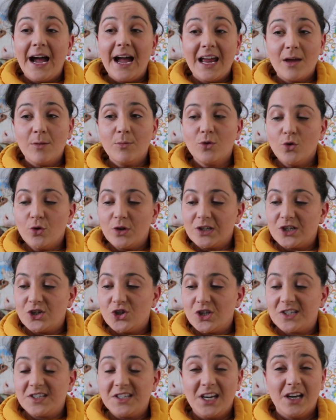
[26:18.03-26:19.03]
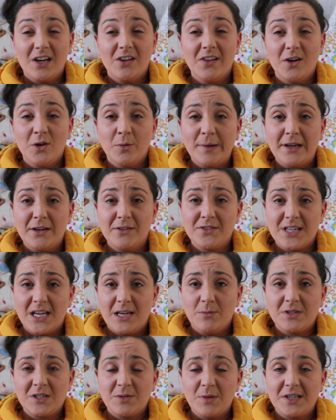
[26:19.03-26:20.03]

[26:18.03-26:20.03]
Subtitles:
am going to just take a little bit of time to